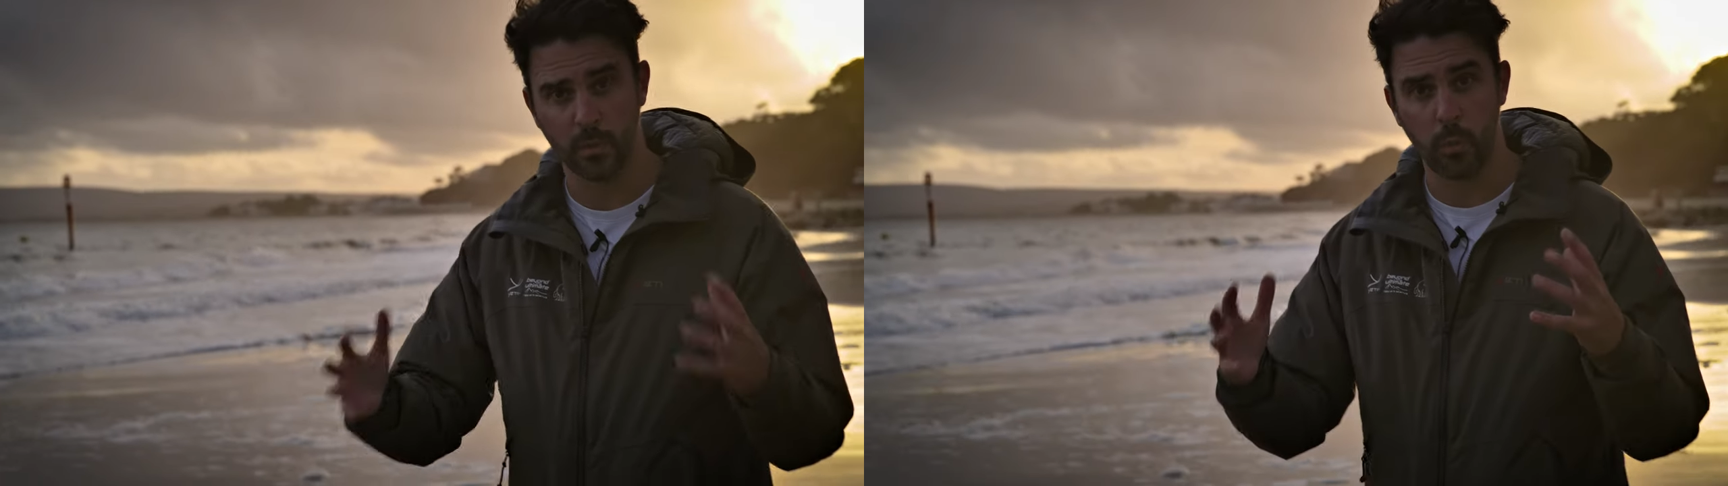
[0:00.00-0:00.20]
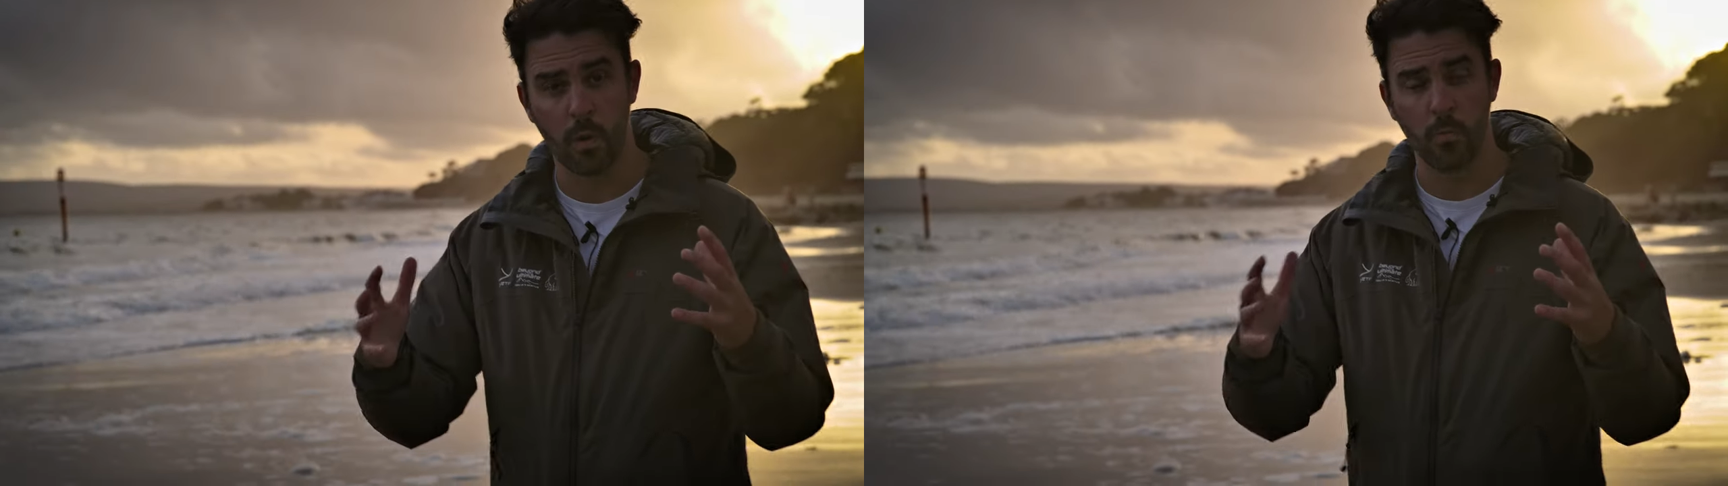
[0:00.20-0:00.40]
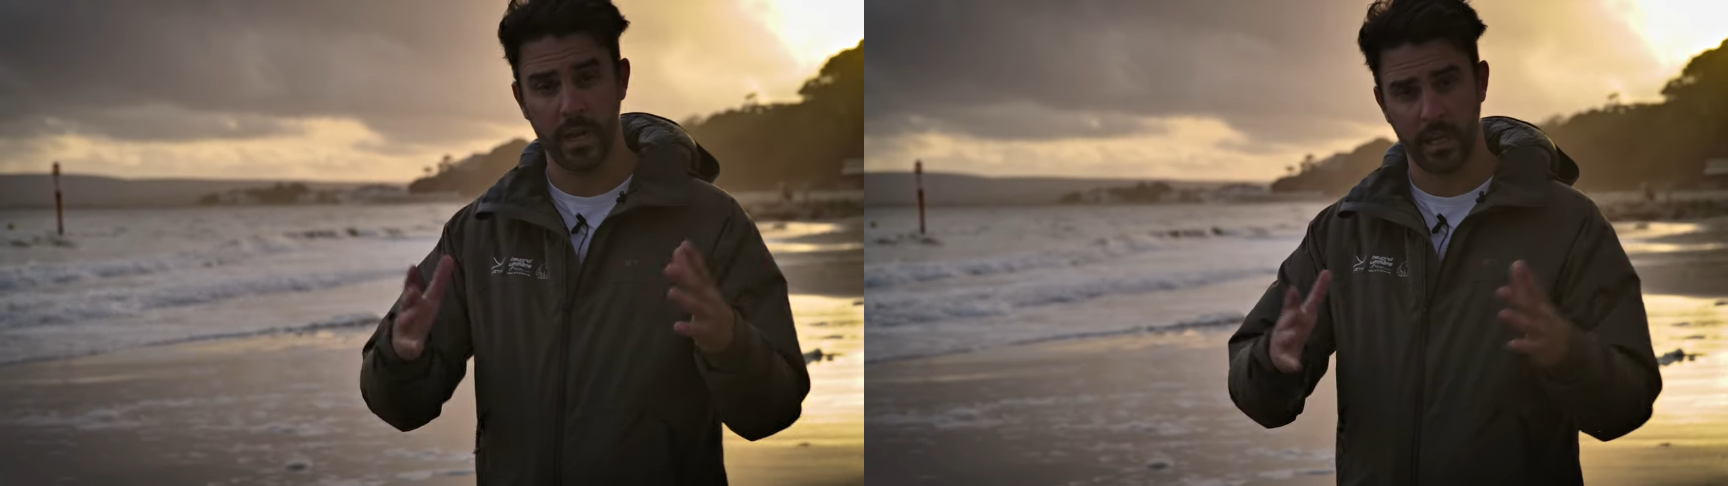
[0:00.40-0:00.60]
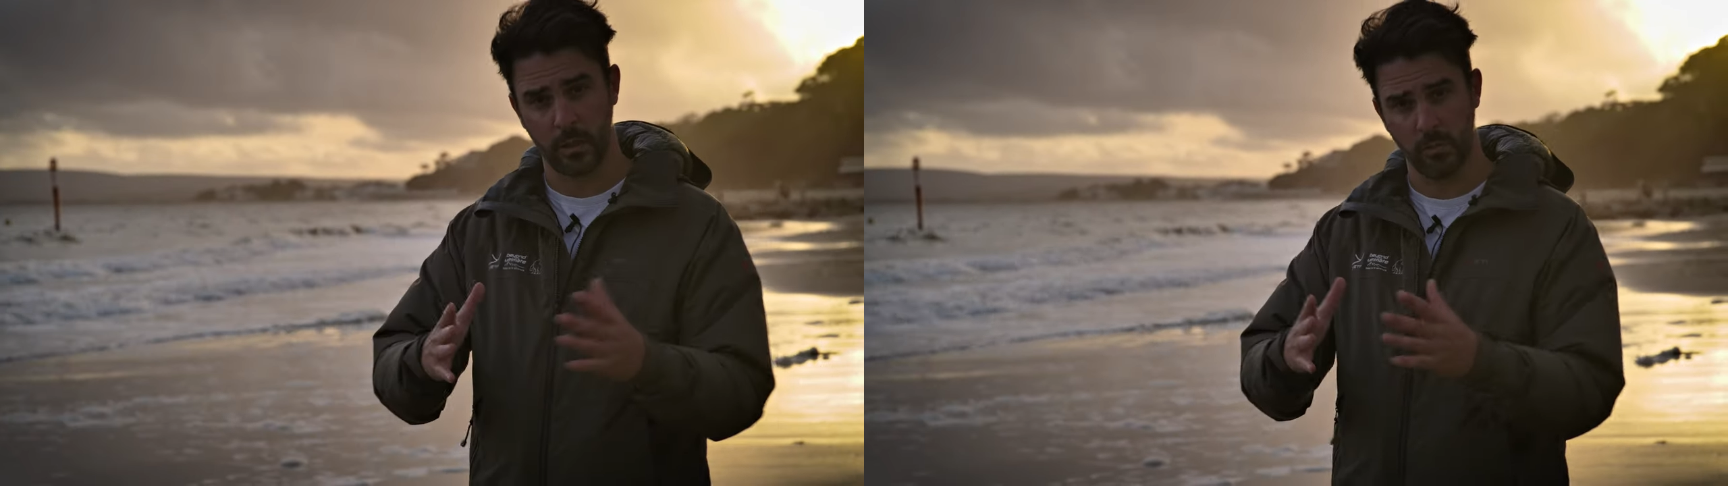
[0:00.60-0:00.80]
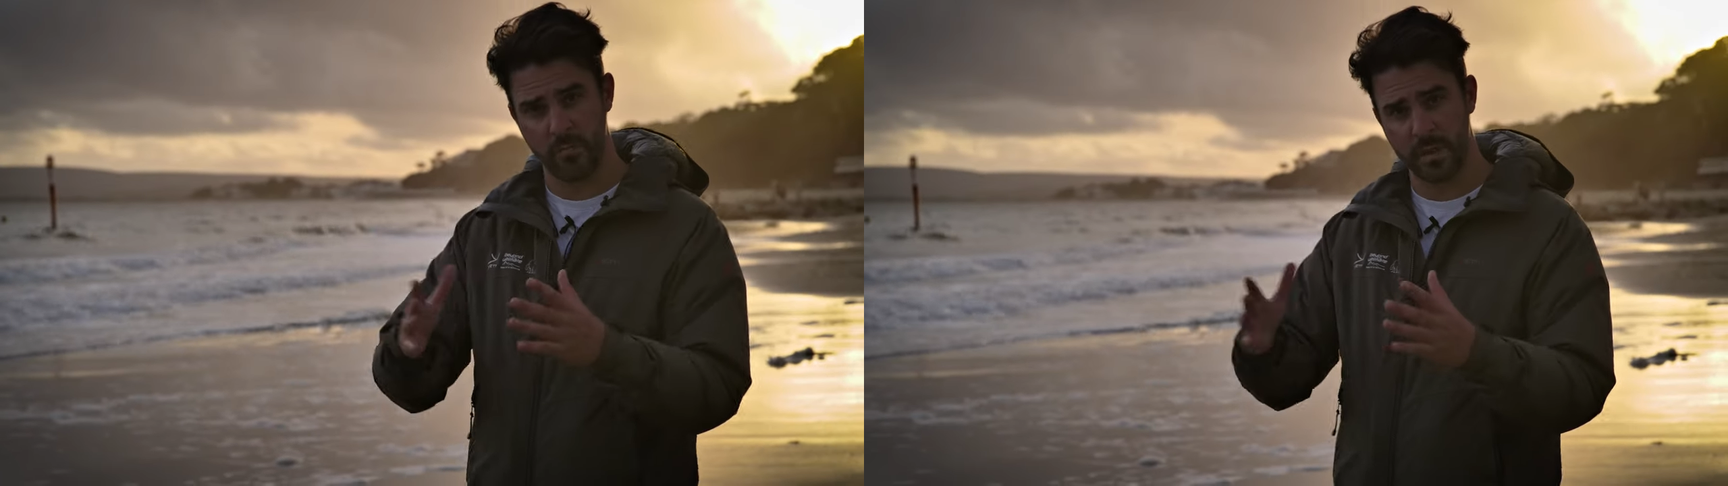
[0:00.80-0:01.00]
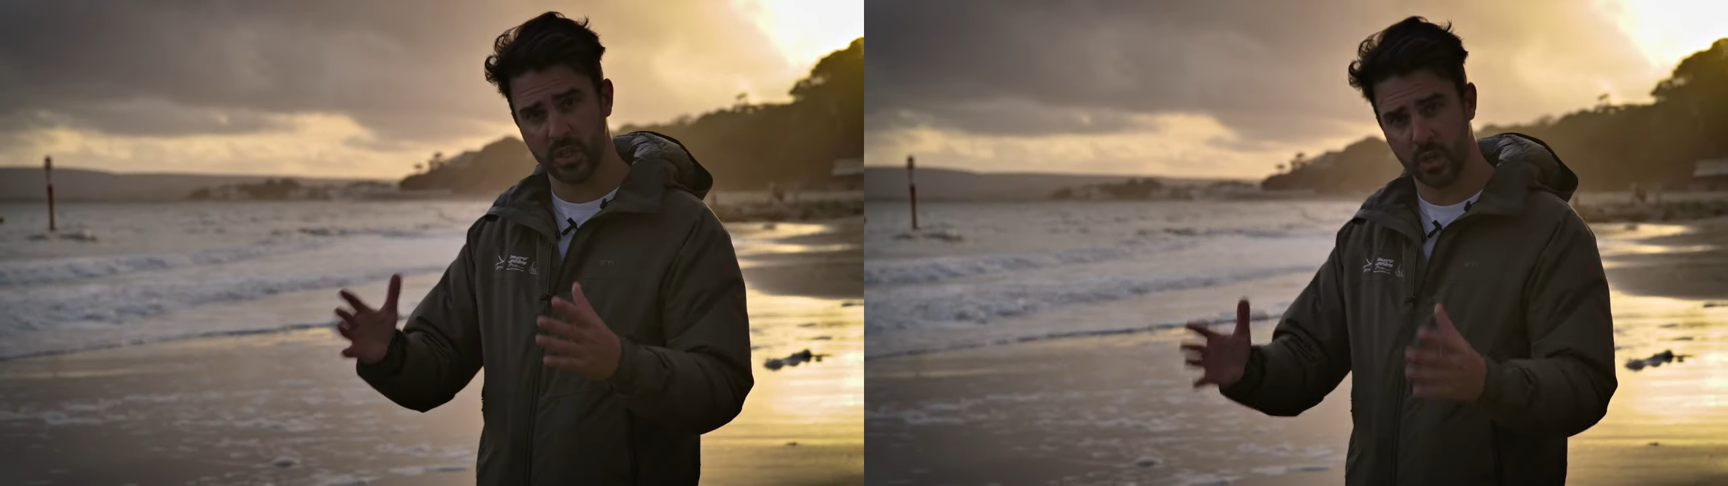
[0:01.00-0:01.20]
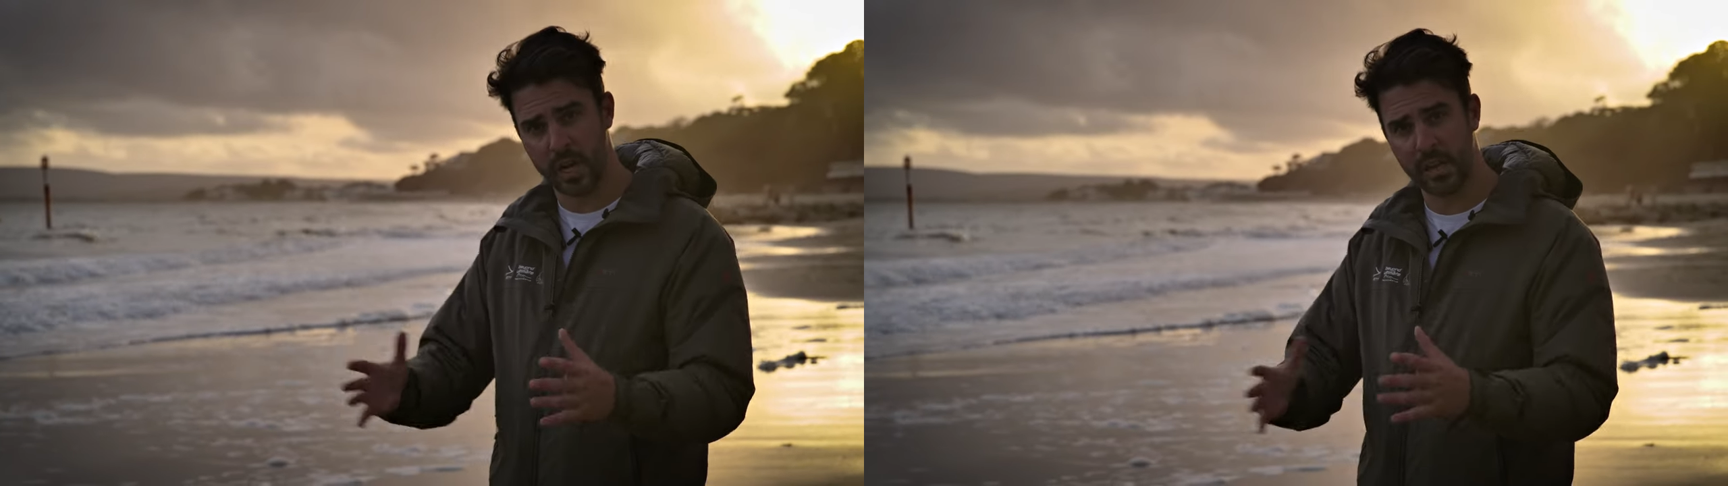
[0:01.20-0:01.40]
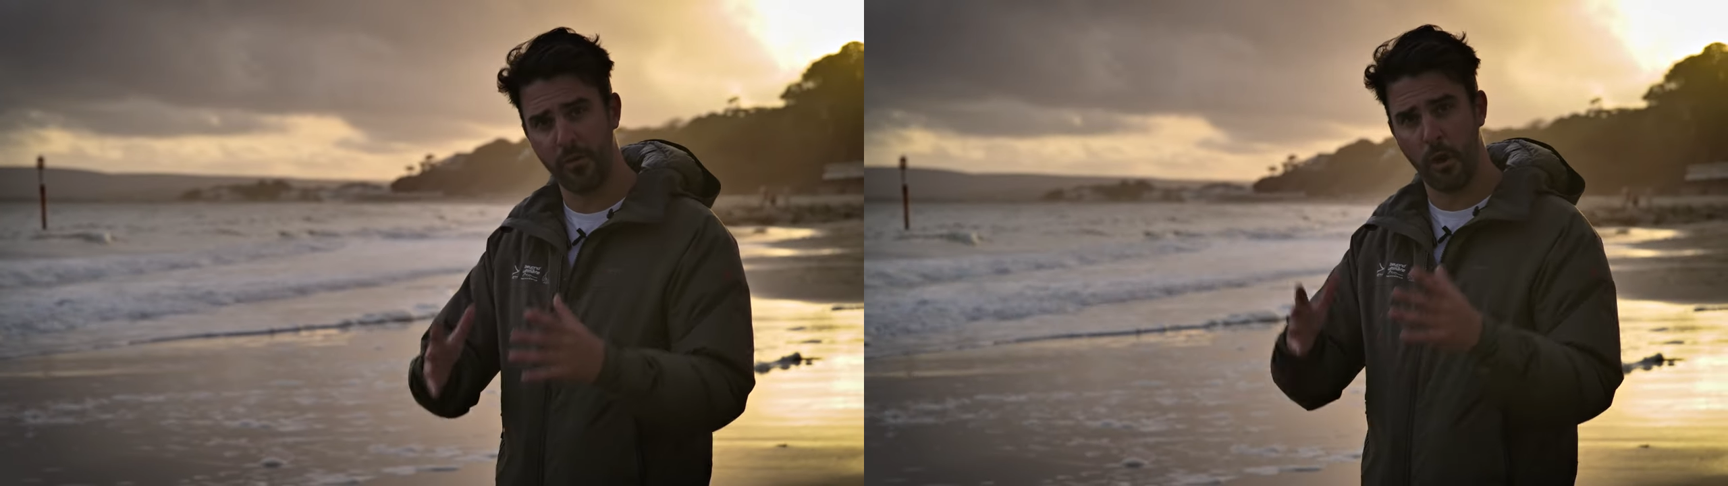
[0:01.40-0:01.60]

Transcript: the one week that we've been training